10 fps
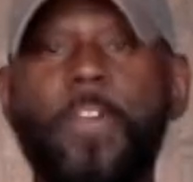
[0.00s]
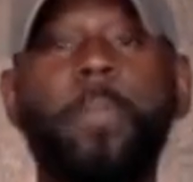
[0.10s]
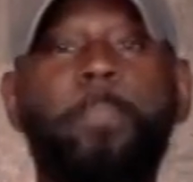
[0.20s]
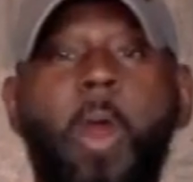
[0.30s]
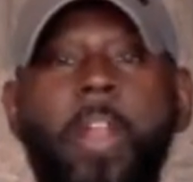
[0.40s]
for
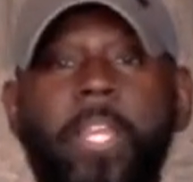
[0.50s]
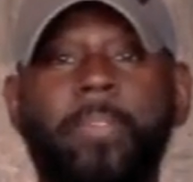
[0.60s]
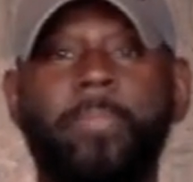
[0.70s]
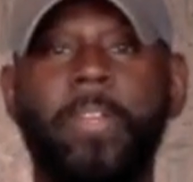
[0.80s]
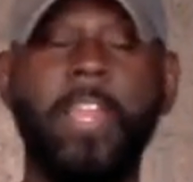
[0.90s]
the
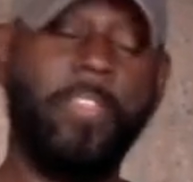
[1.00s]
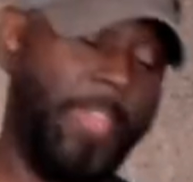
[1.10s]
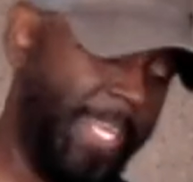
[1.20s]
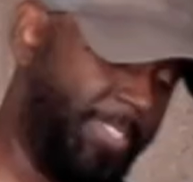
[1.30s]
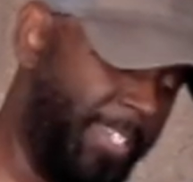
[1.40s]
party
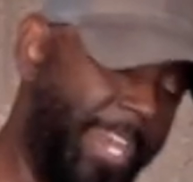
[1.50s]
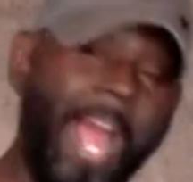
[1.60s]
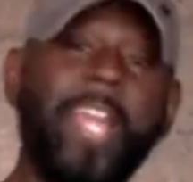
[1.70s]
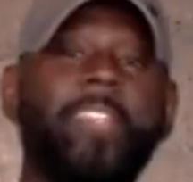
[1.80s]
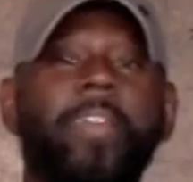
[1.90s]
that
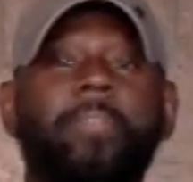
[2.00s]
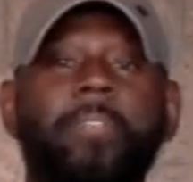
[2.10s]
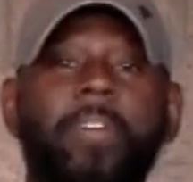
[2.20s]
denied them